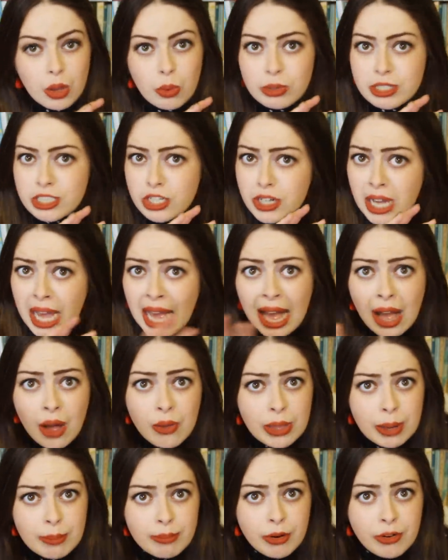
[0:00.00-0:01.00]
We don't know how
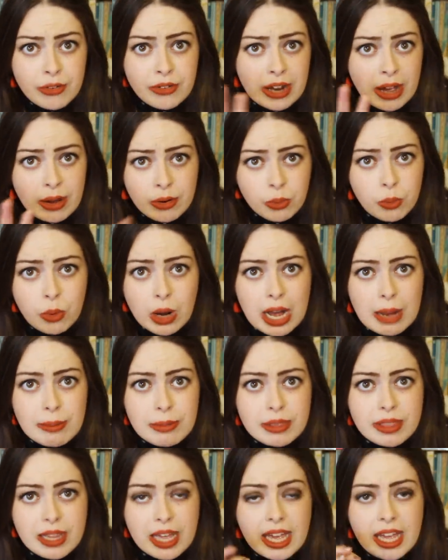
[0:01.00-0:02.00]
that broke down or what
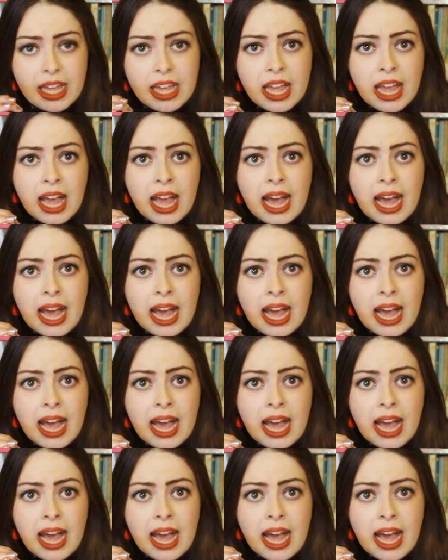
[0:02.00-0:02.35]
happened there.